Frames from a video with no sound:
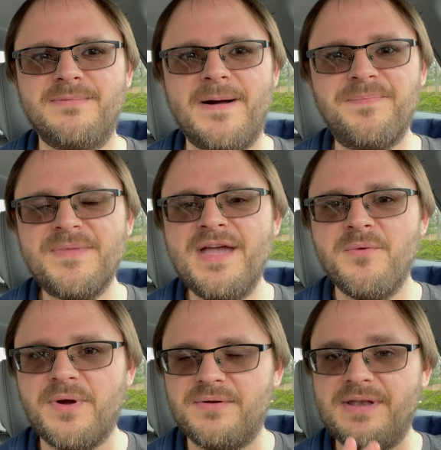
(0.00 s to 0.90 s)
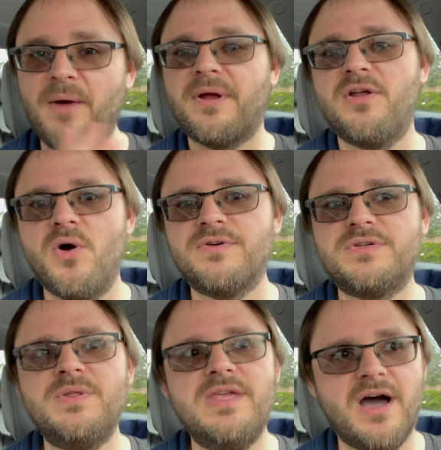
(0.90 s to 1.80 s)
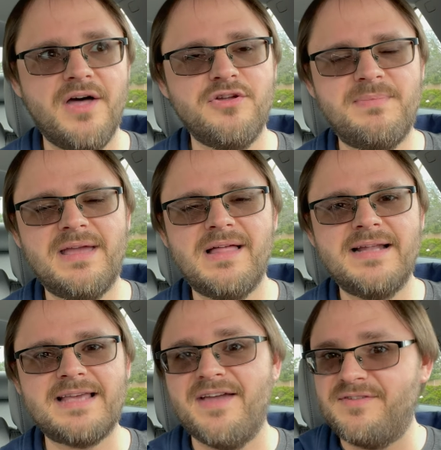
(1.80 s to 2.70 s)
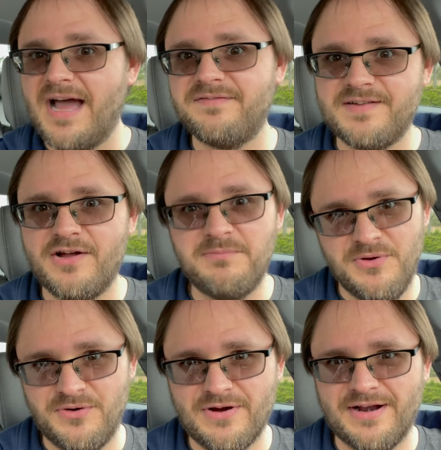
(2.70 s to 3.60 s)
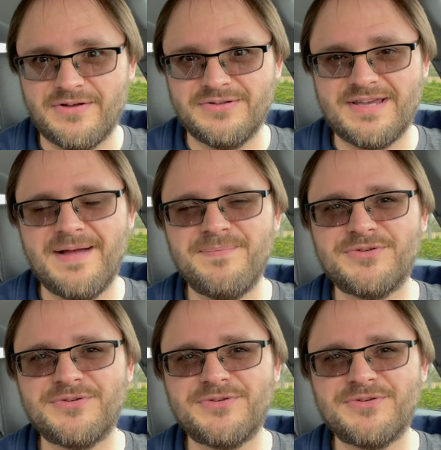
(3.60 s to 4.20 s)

But we're now we're going to go over to the other Big Lots. I have not found Mutant Chronicles yet.